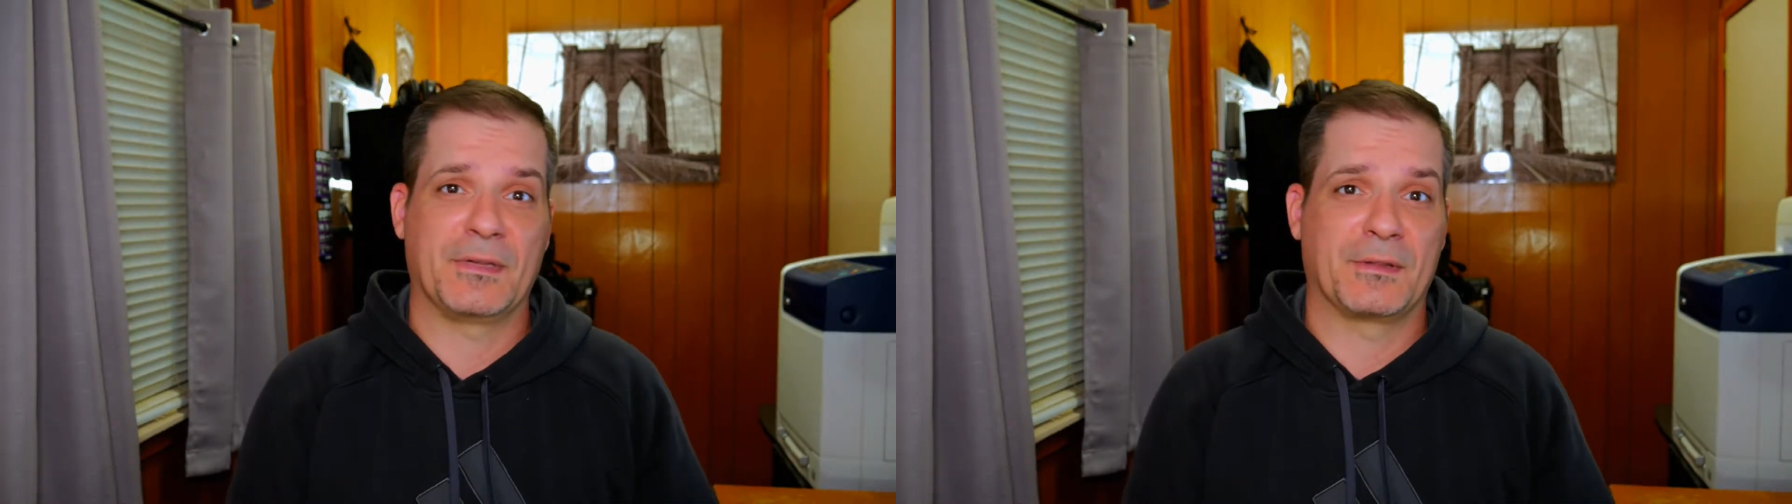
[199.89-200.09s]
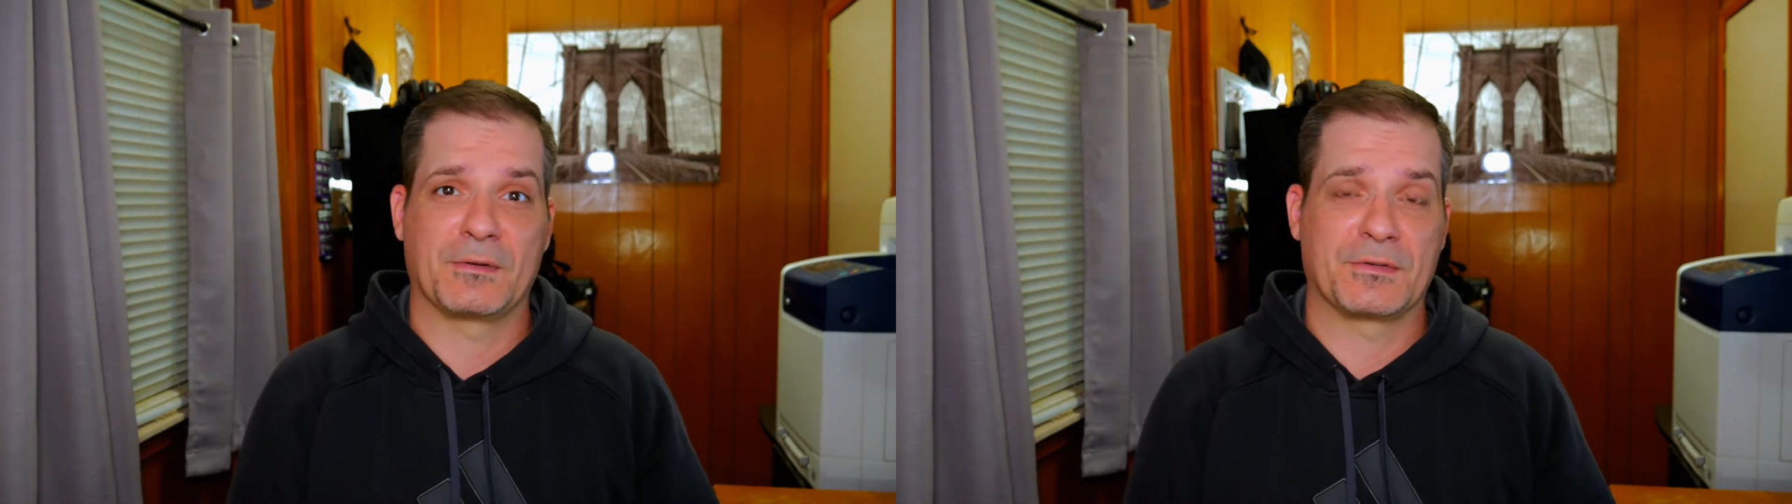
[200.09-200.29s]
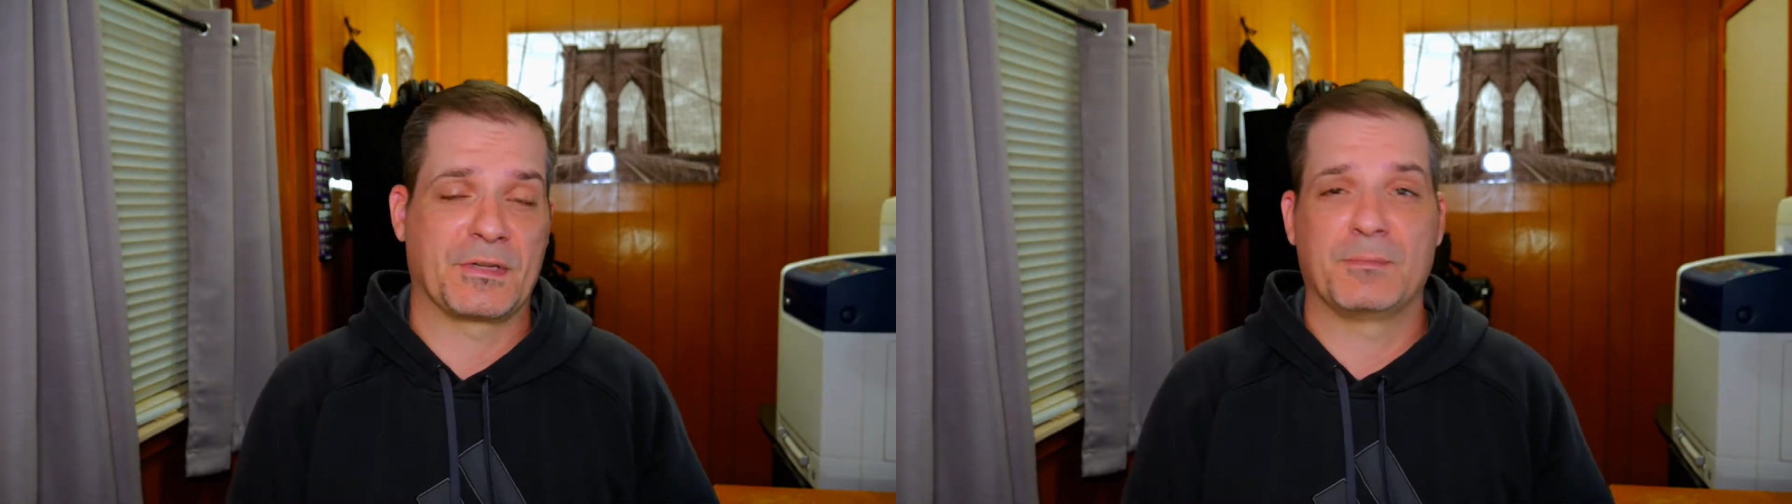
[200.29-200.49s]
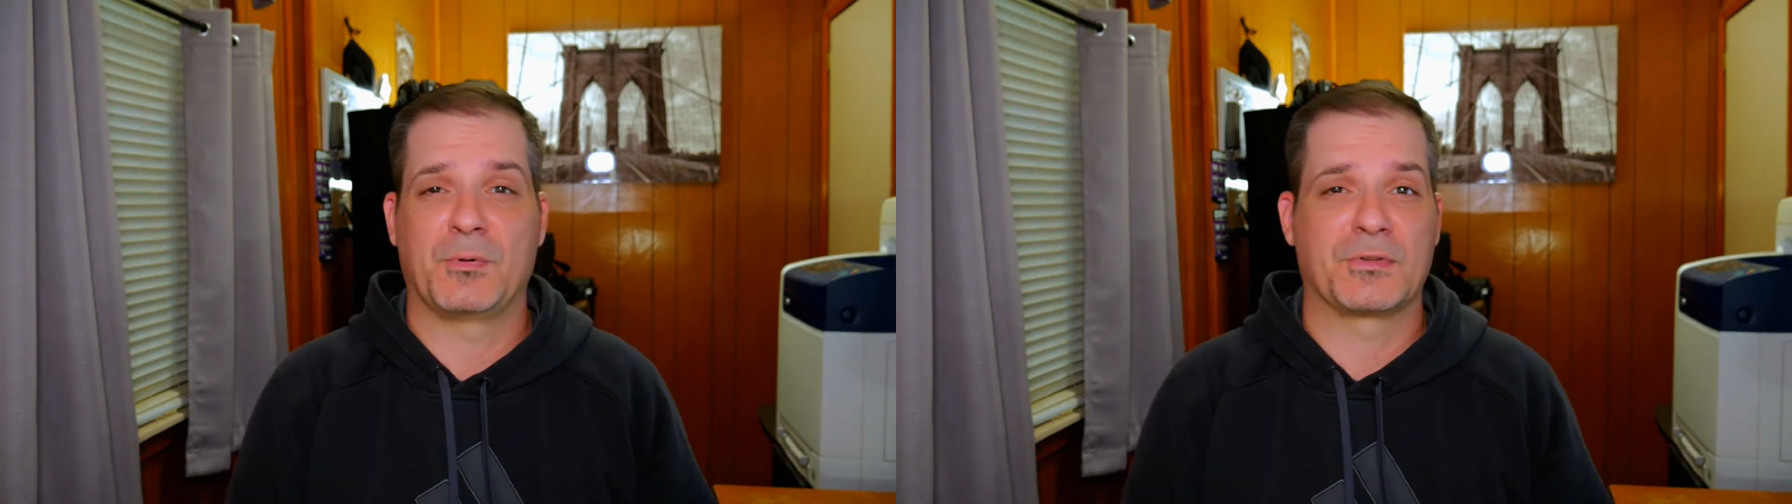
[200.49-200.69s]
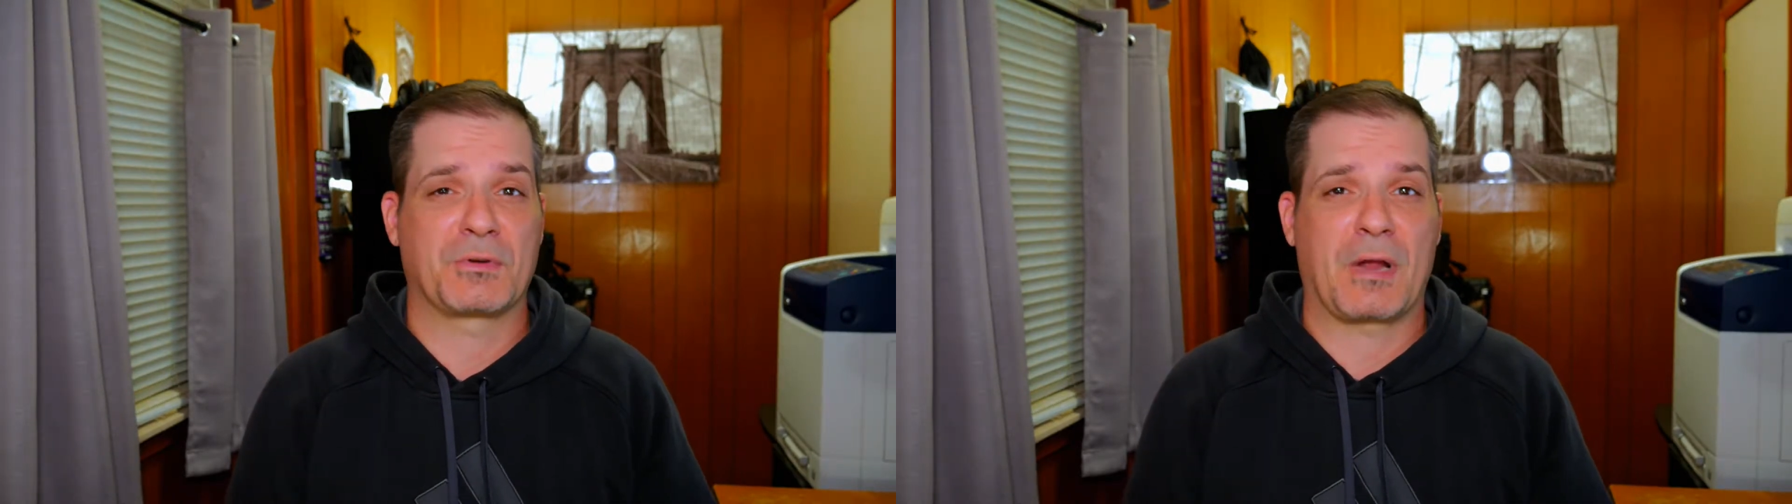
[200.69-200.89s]
either as
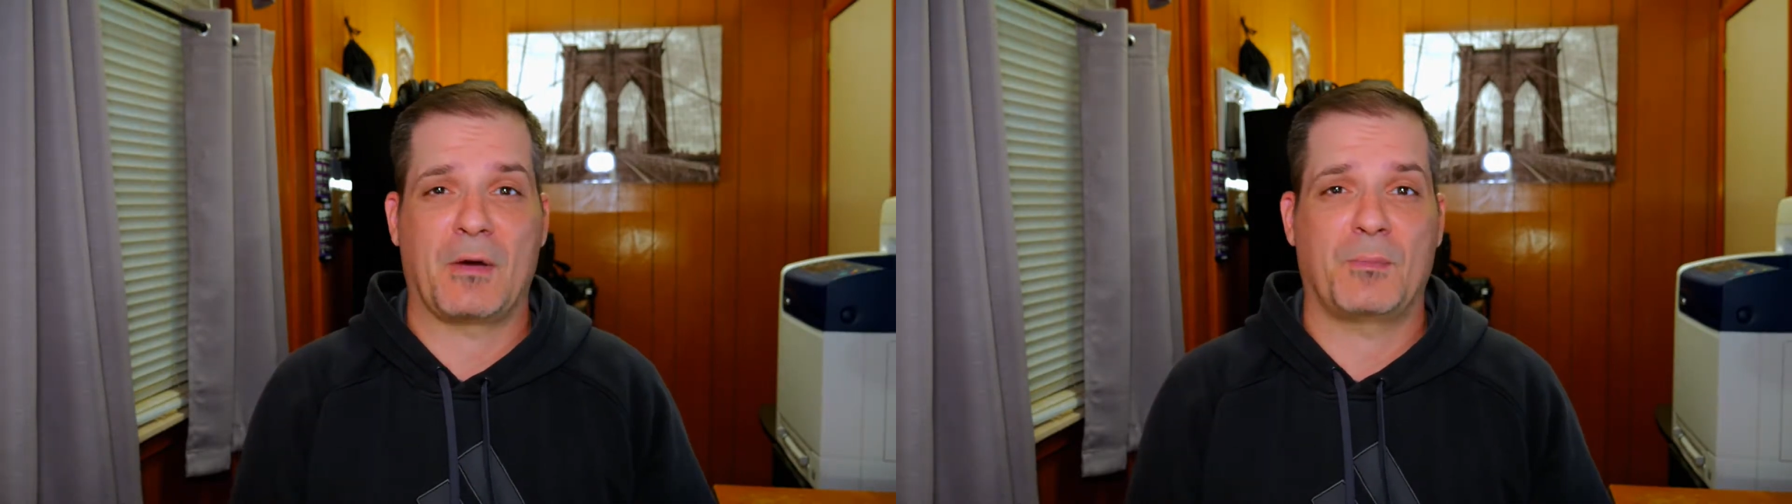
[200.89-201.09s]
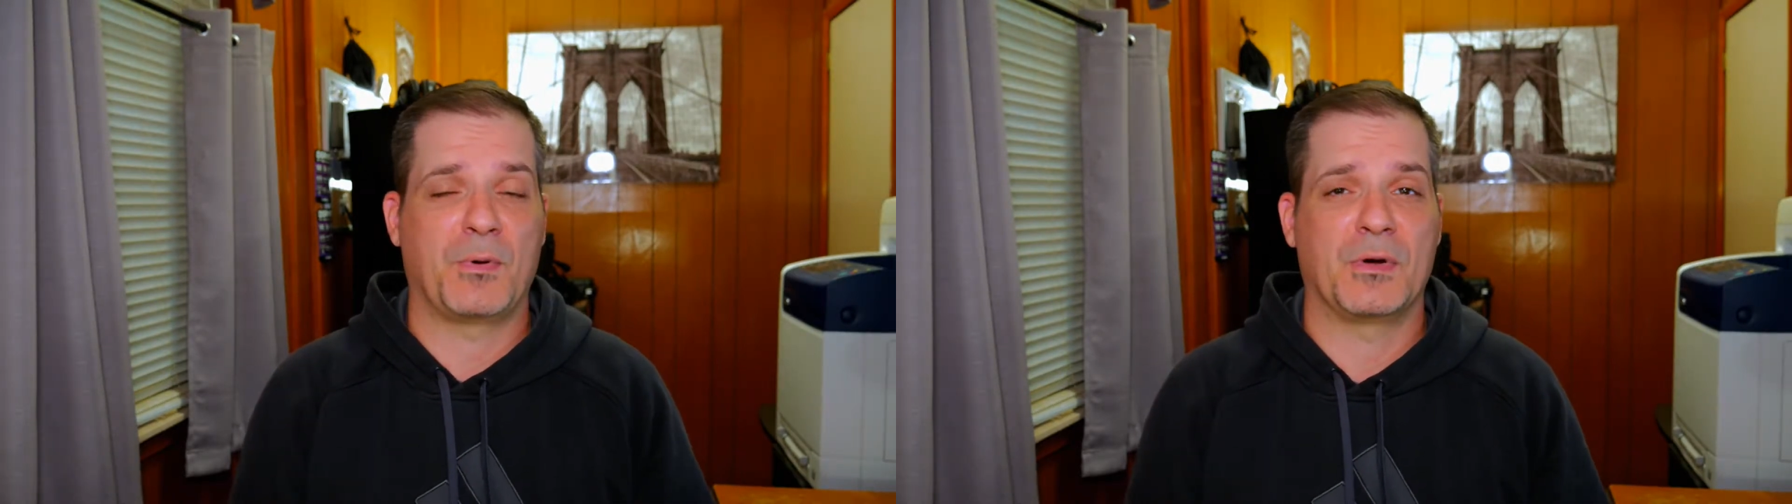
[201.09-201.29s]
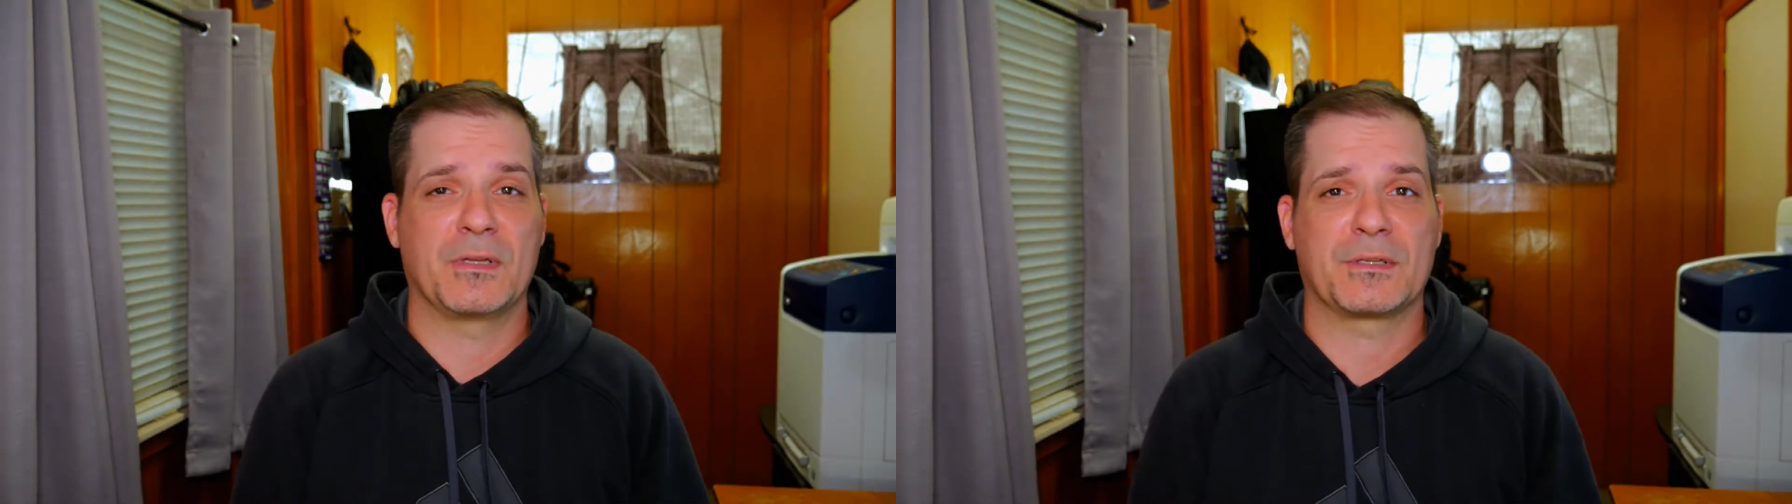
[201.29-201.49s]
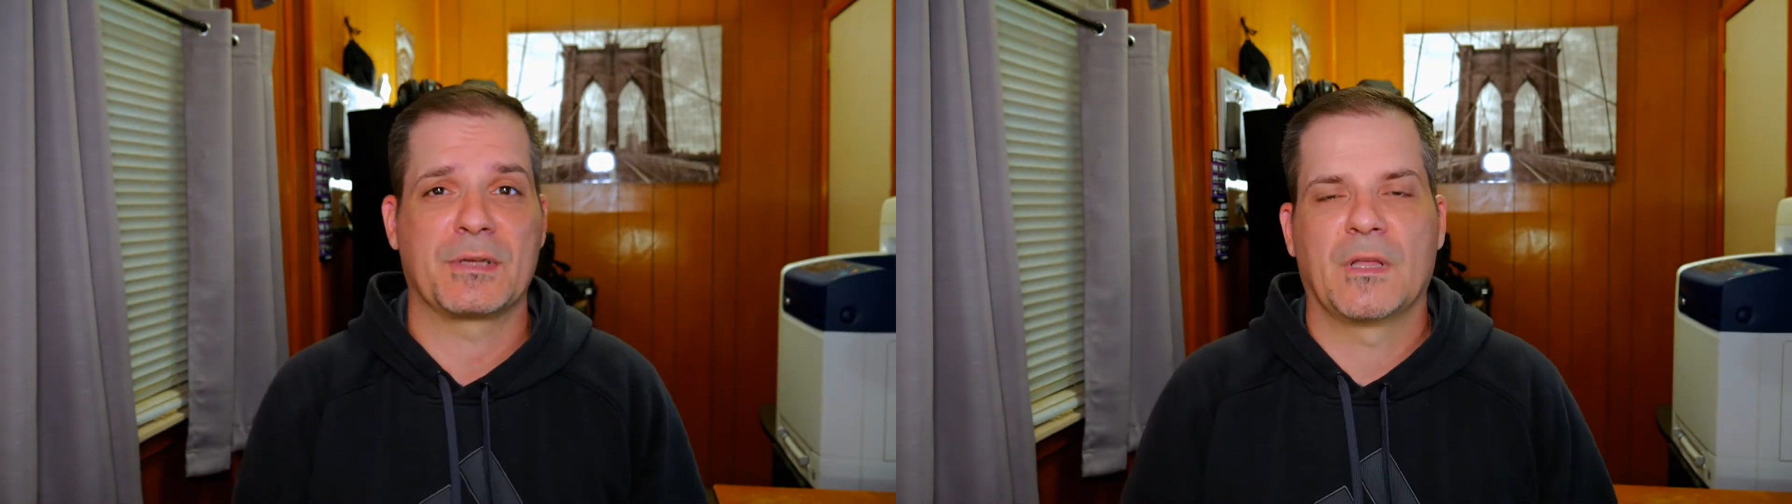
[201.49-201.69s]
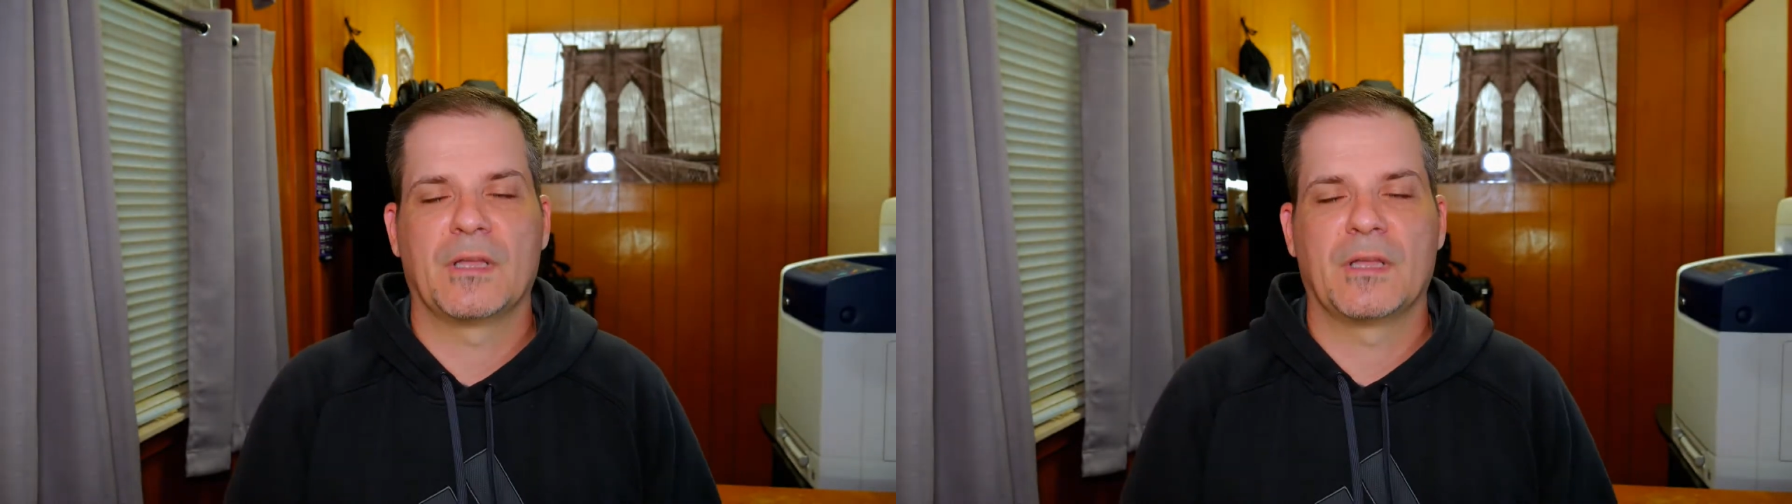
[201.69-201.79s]
inputs or outputs.